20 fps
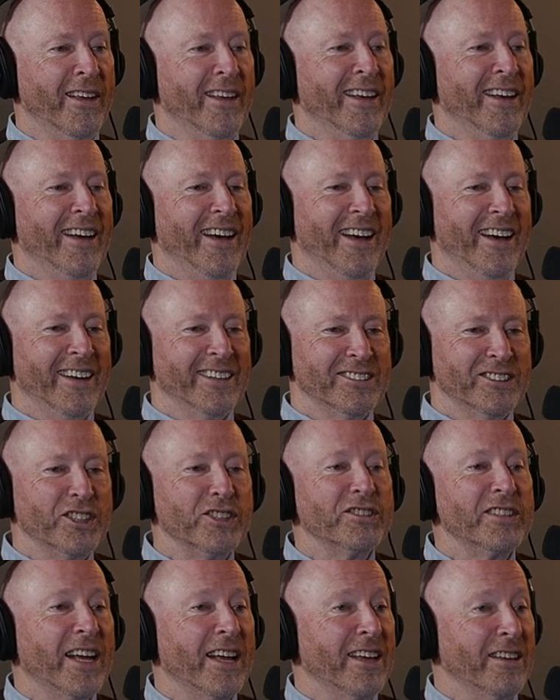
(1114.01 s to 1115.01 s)
mm. uh,
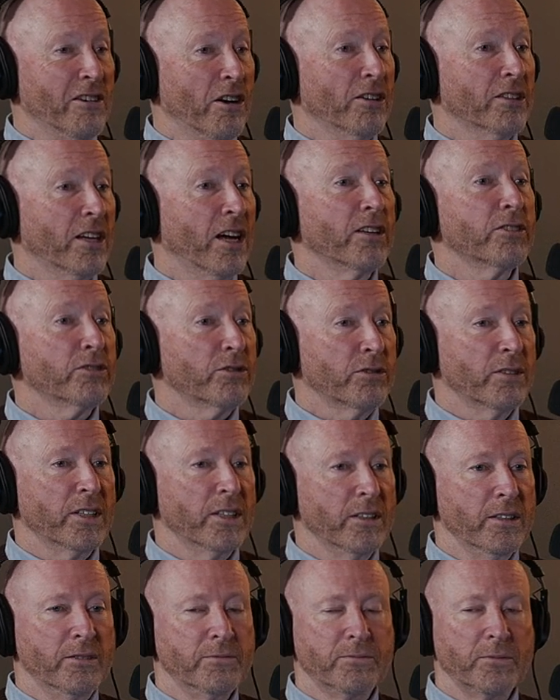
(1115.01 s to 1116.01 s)
today in our
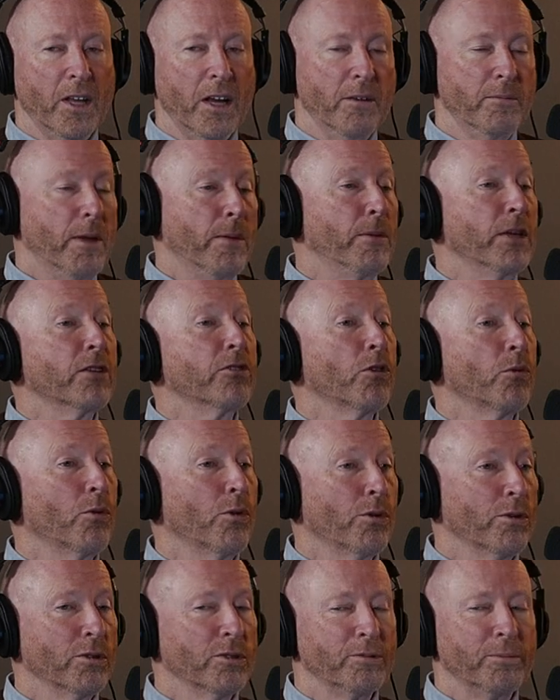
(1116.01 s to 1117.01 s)
country, uh, maybe in the
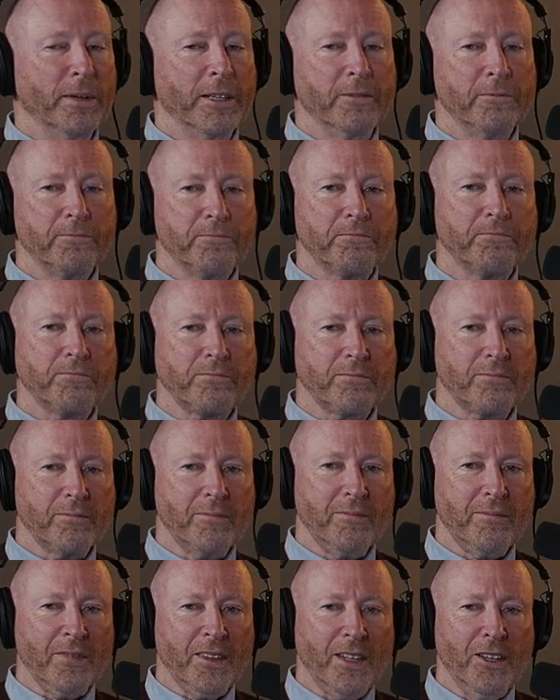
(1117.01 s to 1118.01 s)
world, but
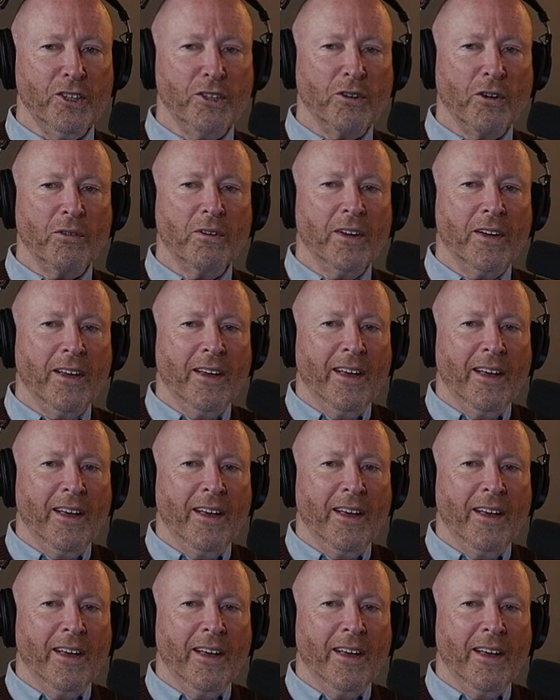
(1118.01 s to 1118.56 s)
you know.